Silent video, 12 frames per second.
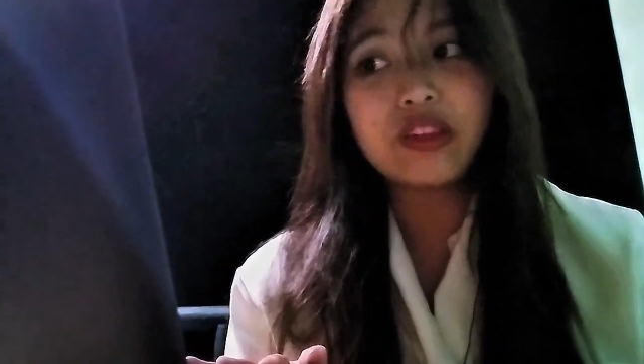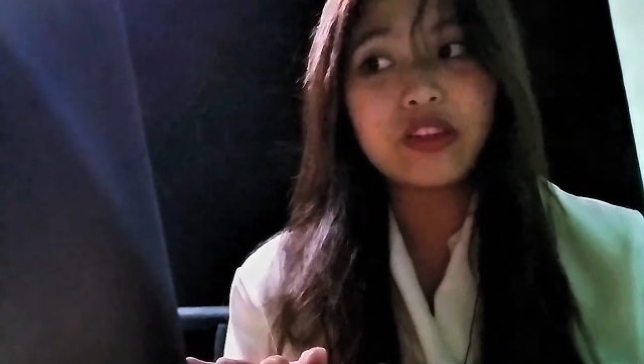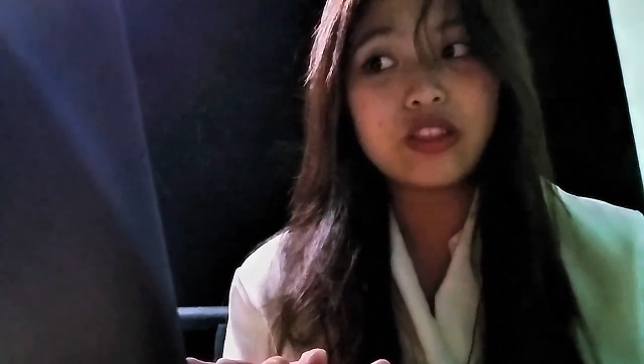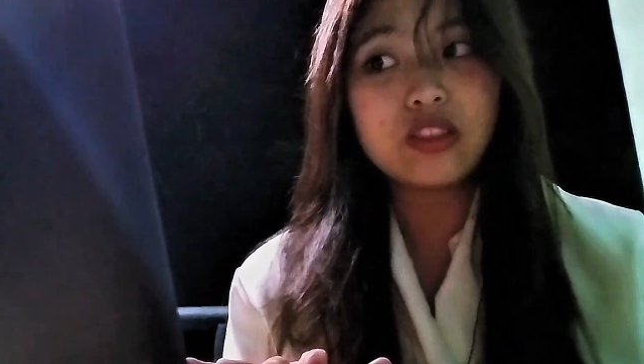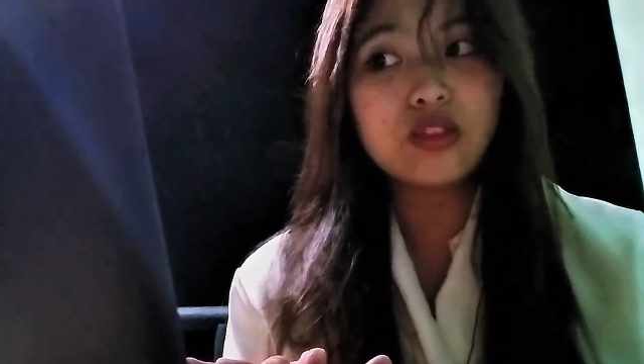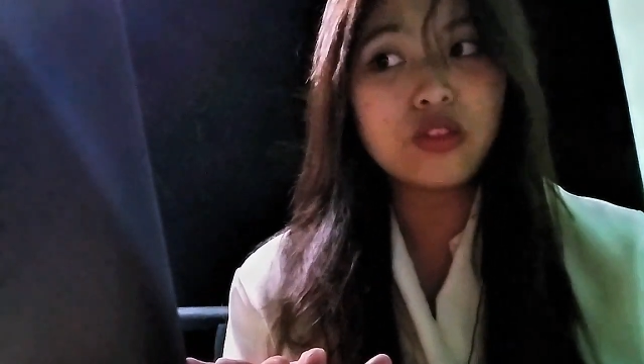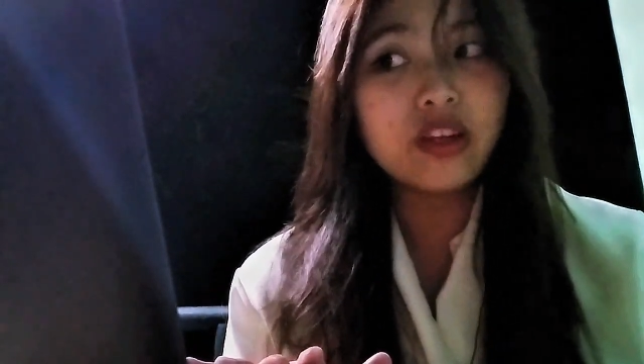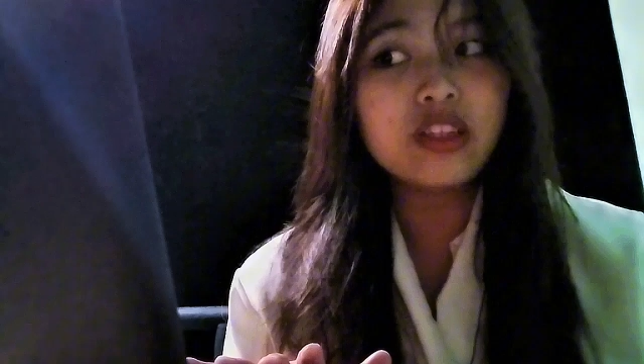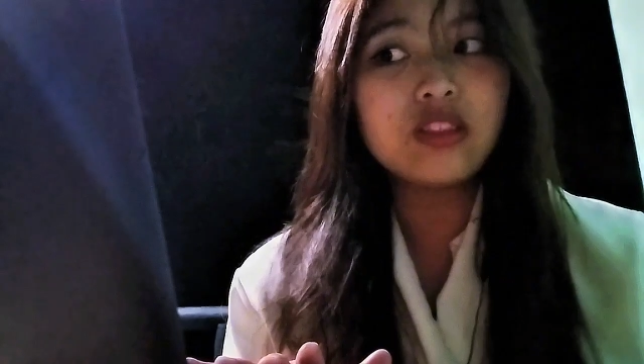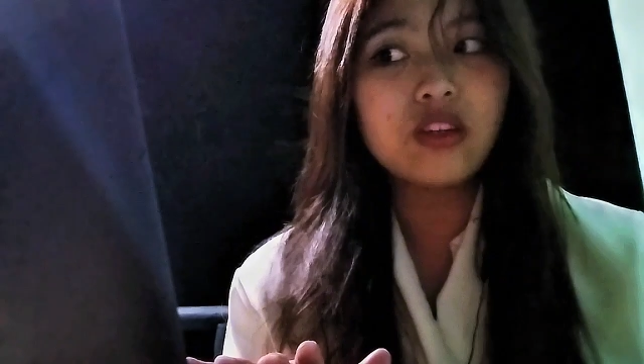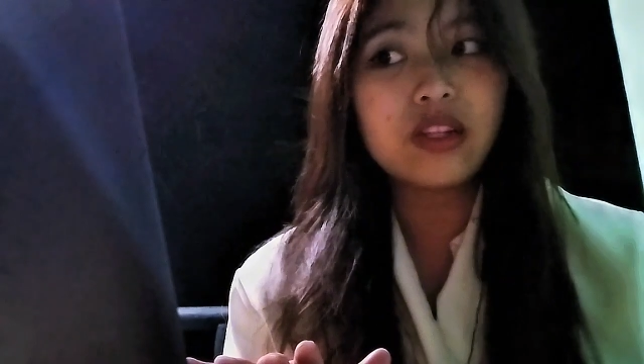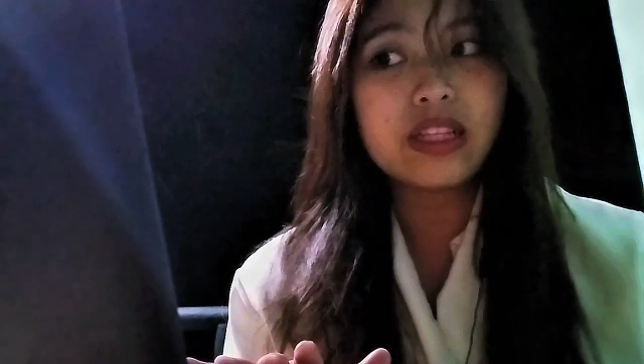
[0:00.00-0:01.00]
with their
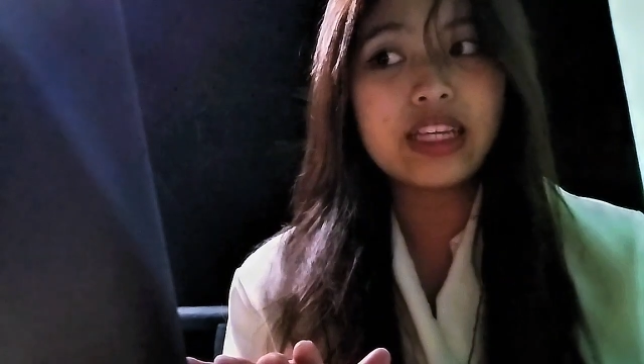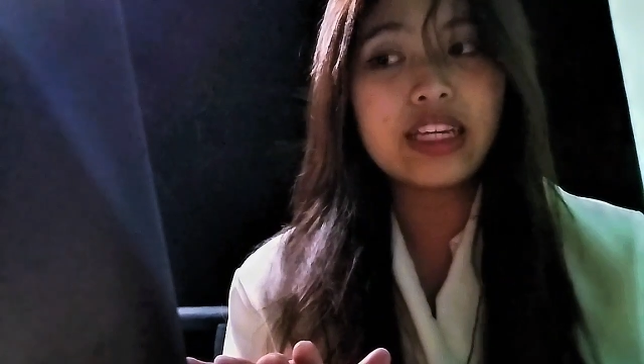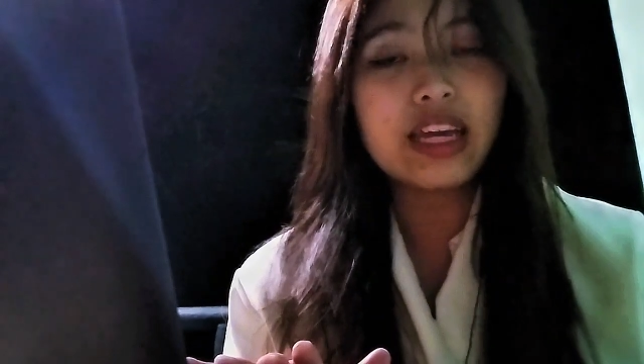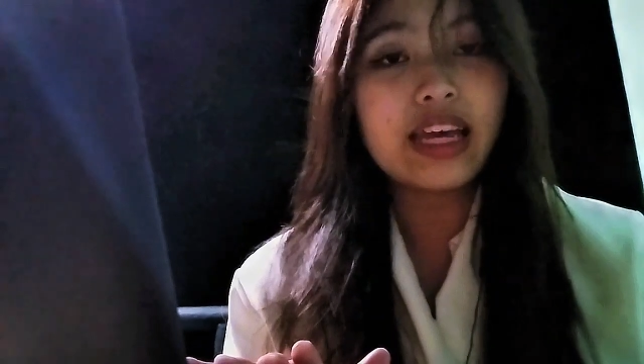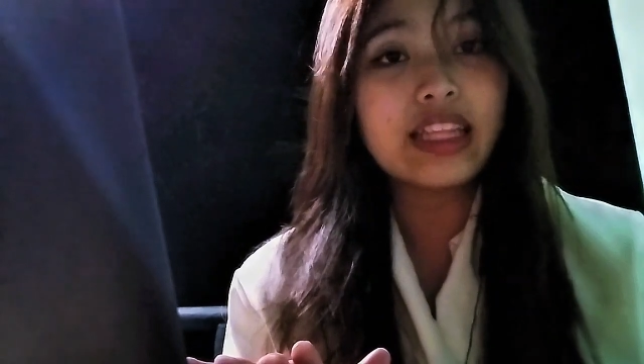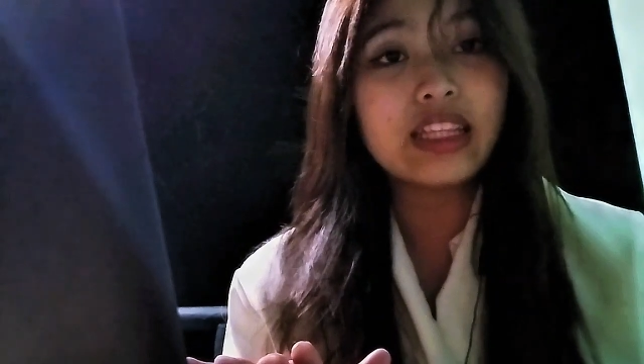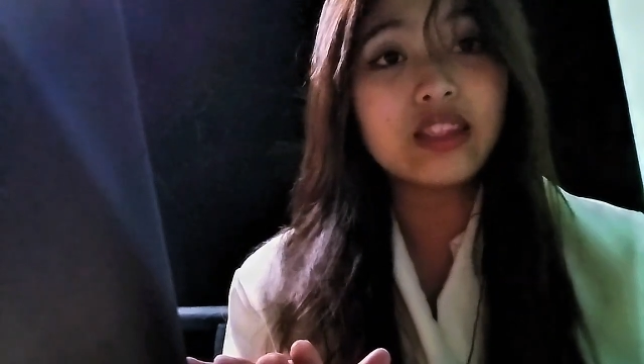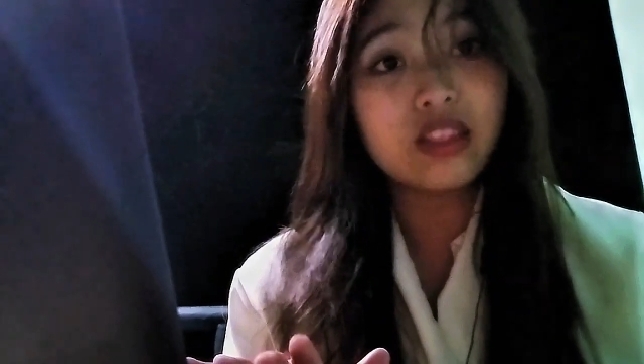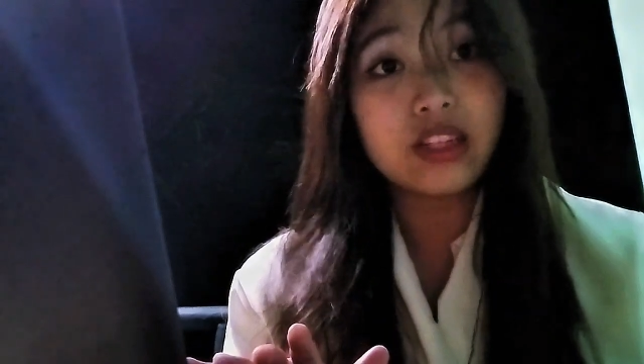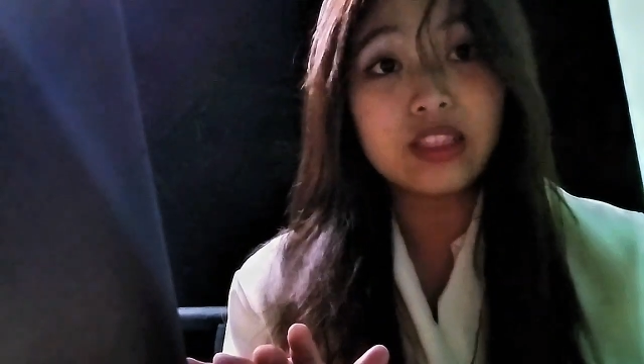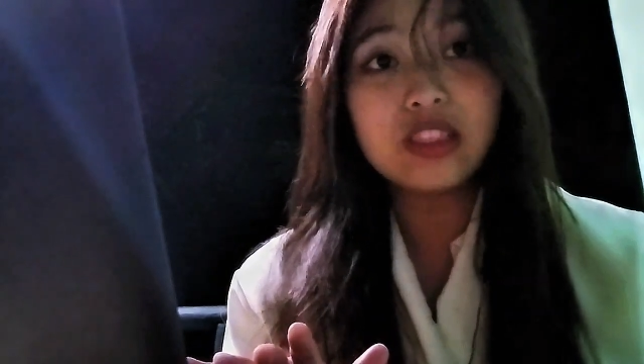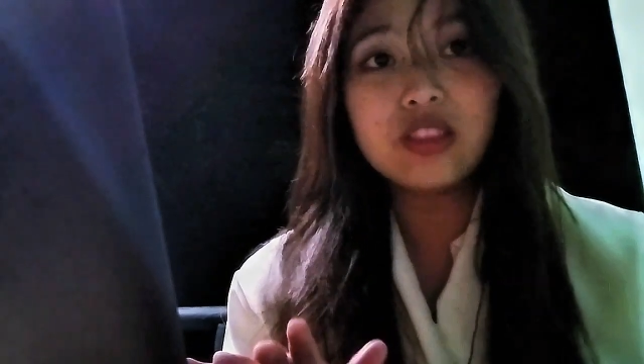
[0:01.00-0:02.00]
storytelling and
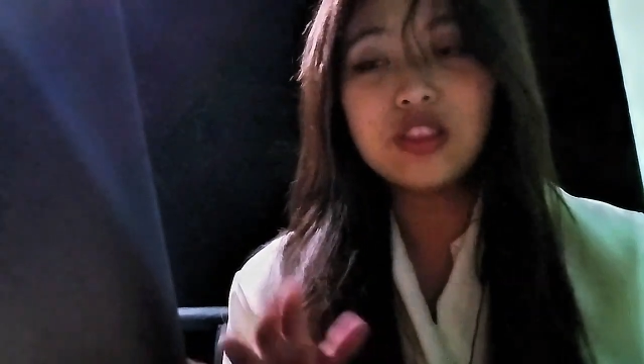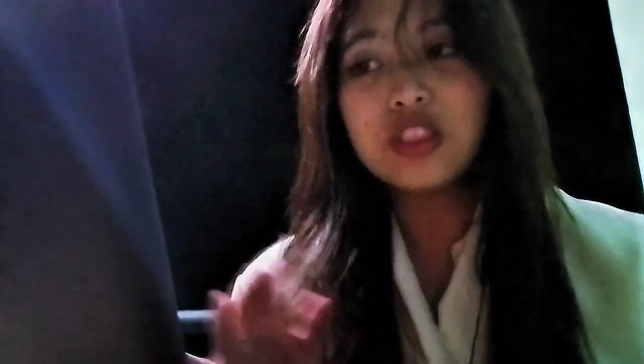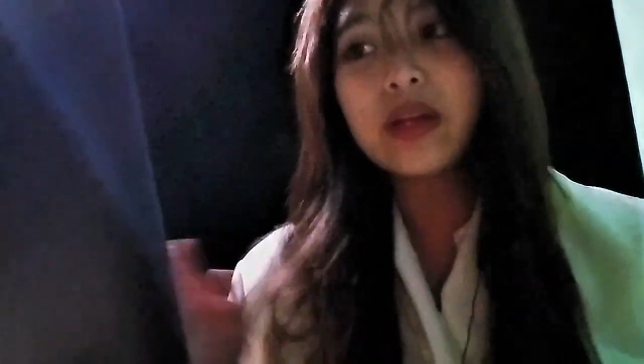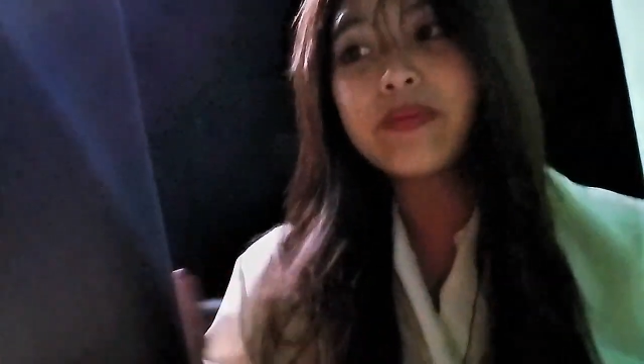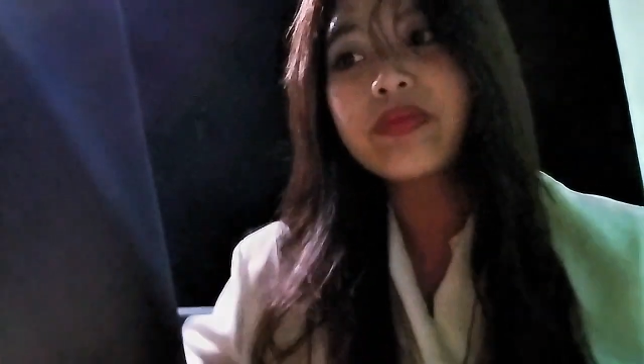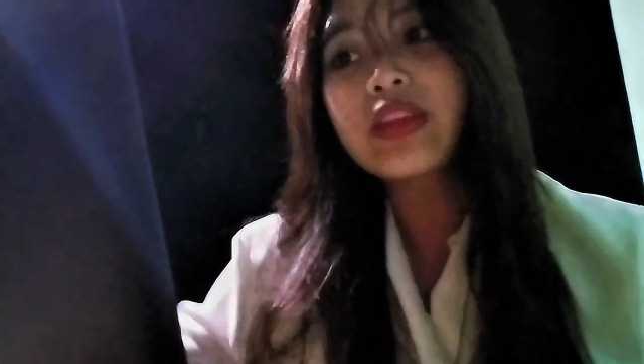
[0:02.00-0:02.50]
knowledge,